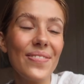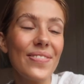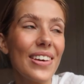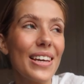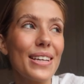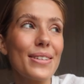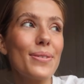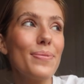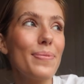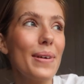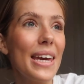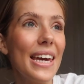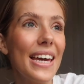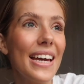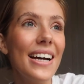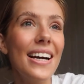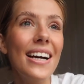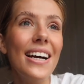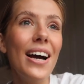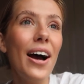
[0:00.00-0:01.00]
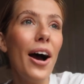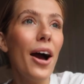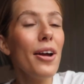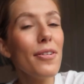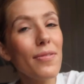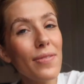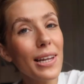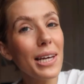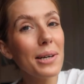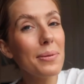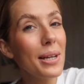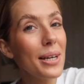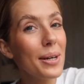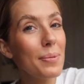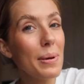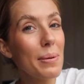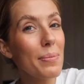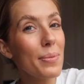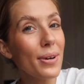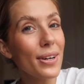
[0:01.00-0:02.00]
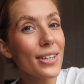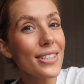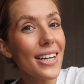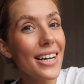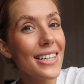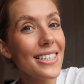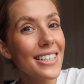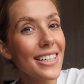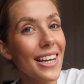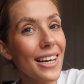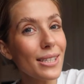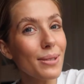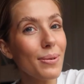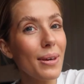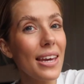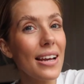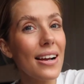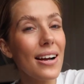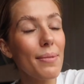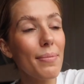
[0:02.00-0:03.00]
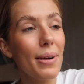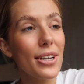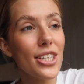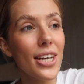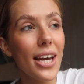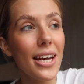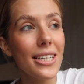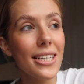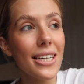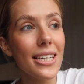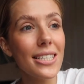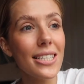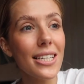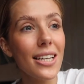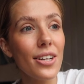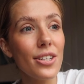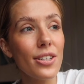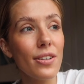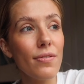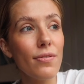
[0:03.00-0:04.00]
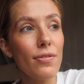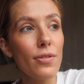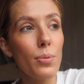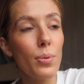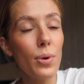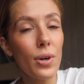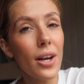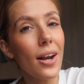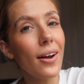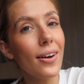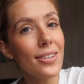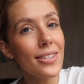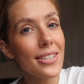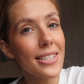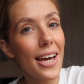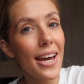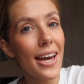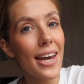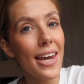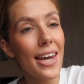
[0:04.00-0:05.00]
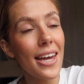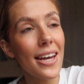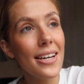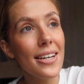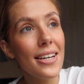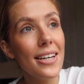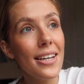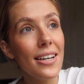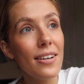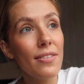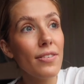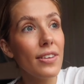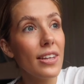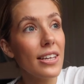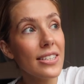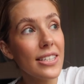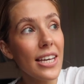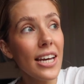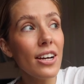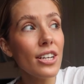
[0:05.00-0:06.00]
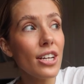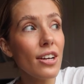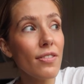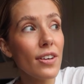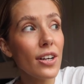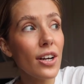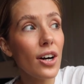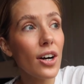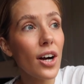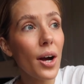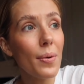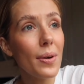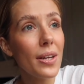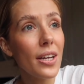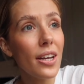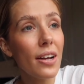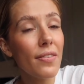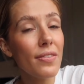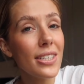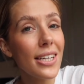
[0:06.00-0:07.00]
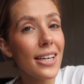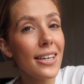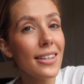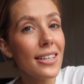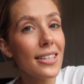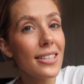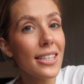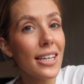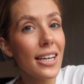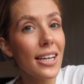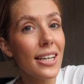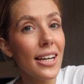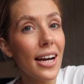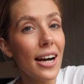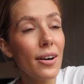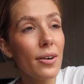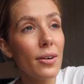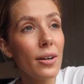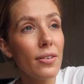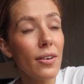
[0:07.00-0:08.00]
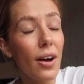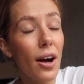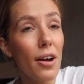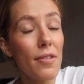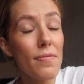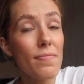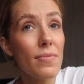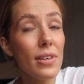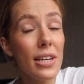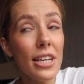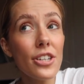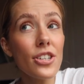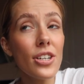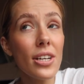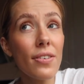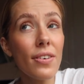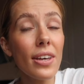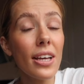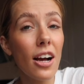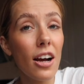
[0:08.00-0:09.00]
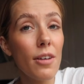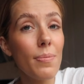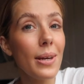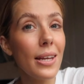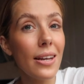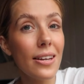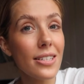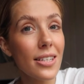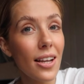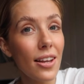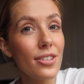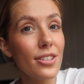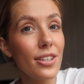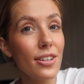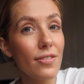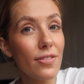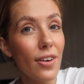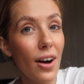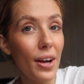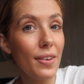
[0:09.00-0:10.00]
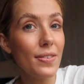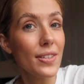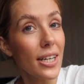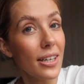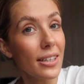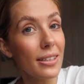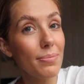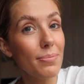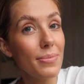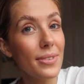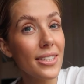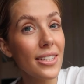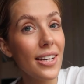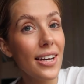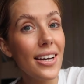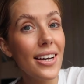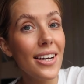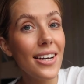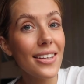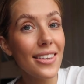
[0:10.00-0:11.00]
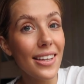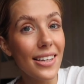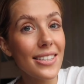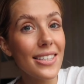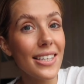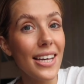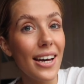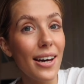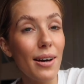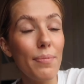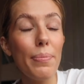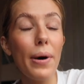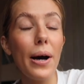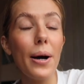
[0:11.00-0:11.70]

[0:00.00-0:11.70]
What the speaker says: Things will be hopefully a little bit more exciting next week. I'm actually heading into London for one last day for this year. I don't think I'll go in another day this year now. I literally think I've been into London 5 times this year.